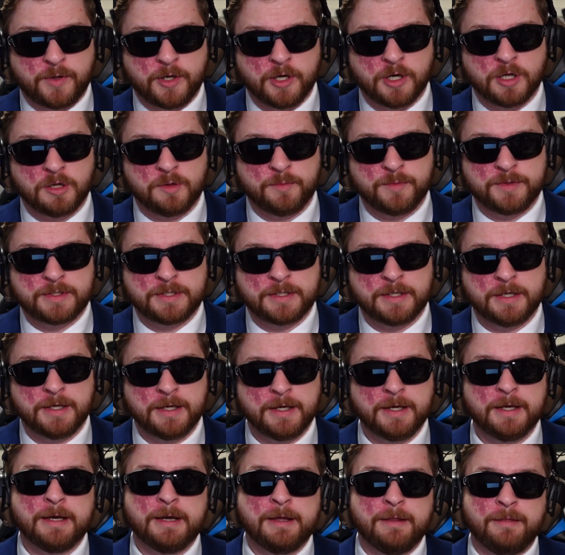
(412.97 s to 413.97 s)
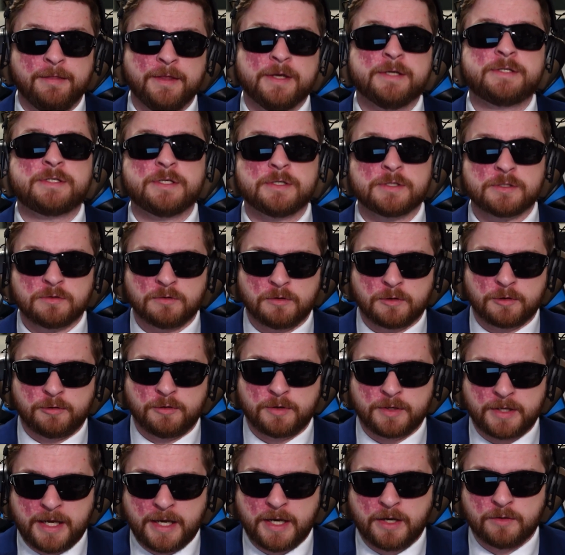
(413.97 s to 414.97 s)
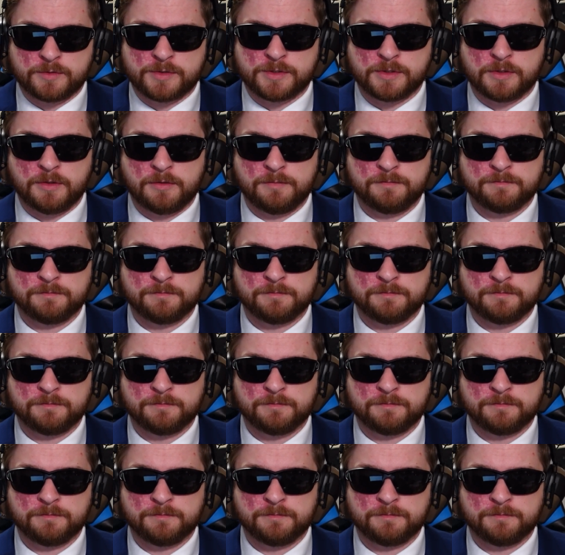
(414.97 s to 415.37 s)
Parliament. This is an order in council.